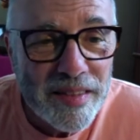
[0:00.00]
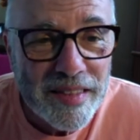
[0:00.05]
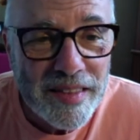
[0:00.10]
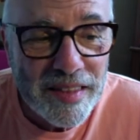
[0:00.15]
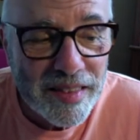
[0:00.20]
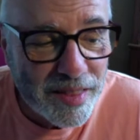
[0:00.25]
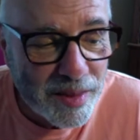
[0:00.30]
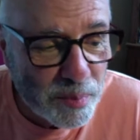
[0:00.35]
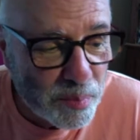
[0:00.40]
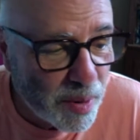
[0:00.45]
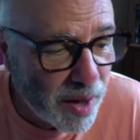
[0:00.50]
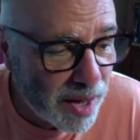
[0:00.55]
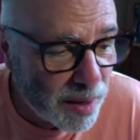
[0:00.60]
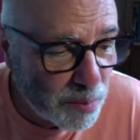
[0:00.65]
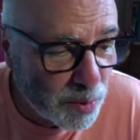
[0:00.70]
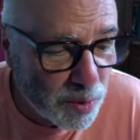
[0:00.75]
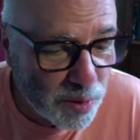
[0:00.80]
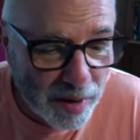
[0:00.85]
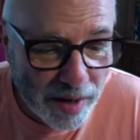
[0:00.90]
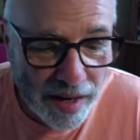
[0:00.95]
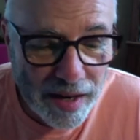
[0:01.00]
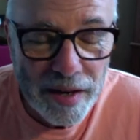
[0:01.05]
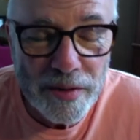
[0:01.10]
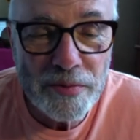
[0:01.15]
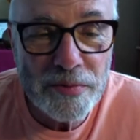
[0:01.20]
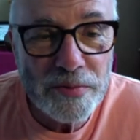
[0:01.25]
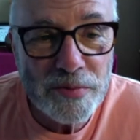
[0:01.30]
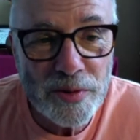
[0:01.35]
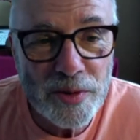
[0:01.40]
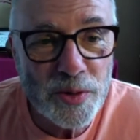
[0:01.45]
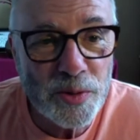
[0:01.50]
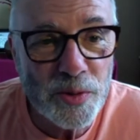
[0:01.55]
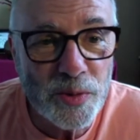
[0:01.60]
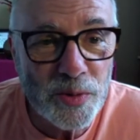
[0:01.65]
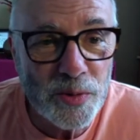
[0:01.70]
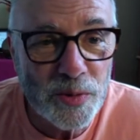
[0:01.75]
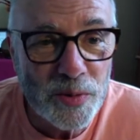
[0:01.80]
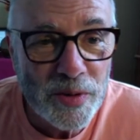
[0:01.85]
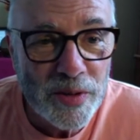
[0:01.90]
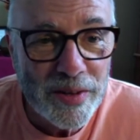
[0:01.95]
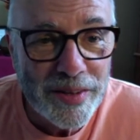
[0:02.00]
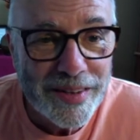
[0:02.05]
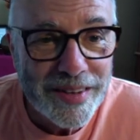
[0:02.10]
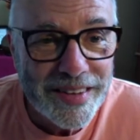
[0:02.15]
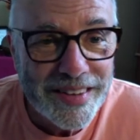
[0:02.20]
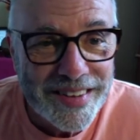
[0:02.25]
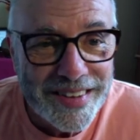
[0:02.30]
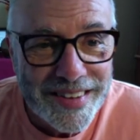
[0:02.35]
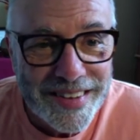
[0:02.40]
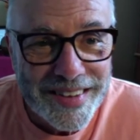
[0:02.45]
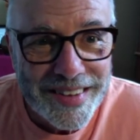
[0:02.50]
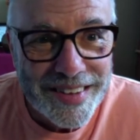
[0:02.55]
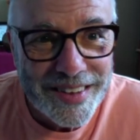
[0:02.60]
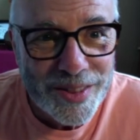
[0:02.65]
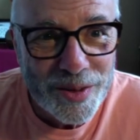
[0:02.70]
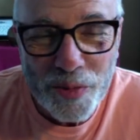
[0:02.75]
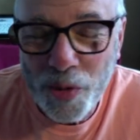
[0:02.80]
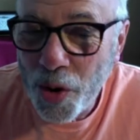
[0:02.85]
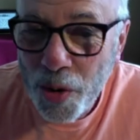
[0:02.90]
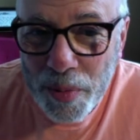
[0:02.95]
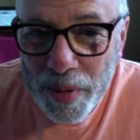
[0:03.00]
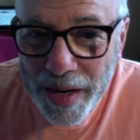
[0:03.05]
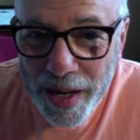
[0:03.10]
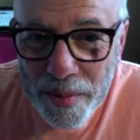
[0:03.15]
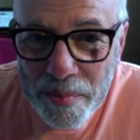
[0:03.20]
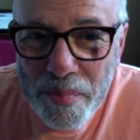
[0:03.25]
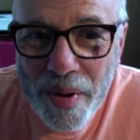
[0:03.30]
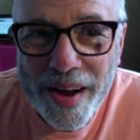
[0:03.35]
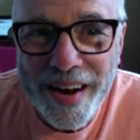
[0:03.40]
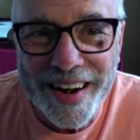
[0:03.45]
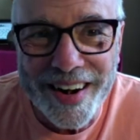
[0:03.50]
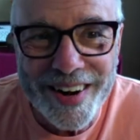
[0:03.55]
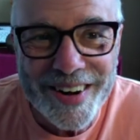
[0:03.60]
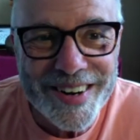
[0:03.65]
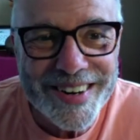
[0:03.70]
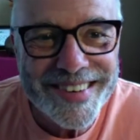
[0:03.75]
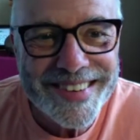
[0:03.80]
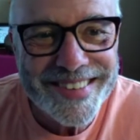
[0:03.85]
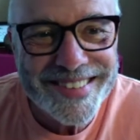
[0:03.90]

that the Bible gave to the Roman Empire.